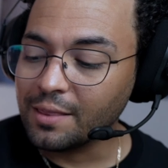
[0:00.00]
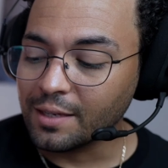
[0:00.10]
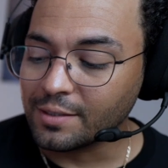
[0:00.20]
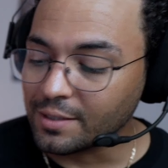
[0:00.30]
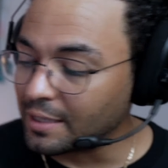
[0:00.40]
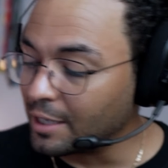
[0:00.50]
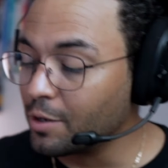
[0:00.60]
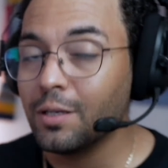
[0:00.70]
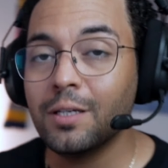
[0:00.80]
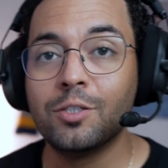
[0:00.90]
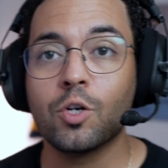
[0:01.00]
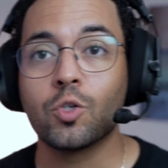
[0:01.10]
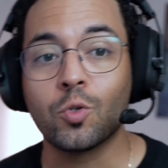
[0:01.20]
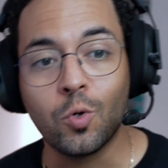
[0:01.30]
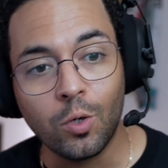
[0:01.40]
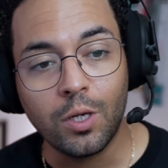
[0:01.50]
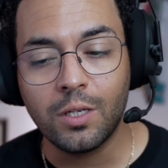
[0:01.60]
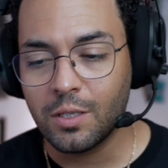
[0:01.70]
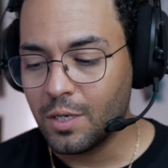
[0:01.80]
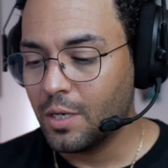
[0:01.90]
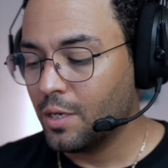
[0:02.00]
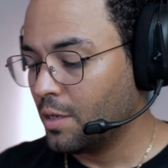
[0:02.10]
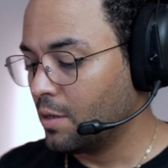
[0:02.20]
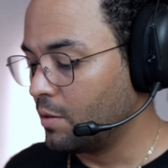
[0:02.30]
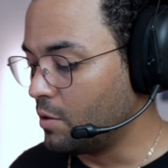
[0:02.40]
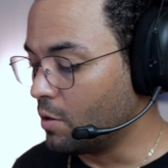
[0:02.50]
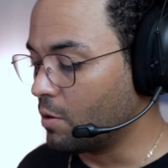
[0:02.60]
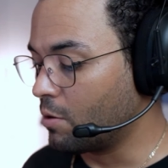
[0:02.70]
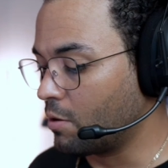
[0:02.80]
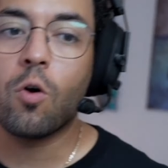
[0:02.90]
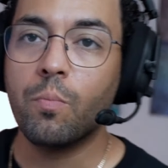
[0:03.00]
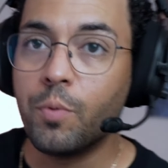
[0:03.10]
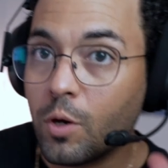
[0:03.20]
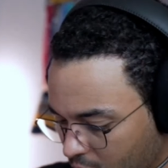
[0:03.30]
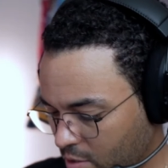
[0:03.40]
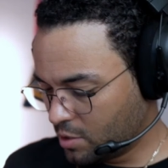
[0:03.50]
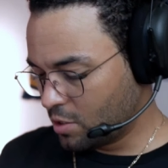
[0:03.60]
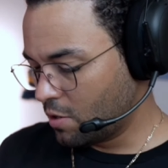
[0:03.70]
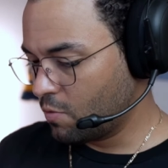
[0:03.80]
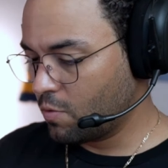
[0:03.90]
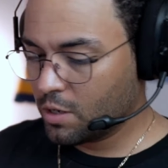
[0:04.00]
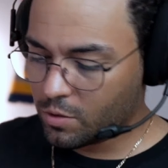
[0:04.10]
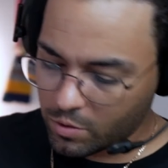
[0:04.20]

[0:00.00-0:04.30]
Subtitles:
this is literally just cooling your computer. So where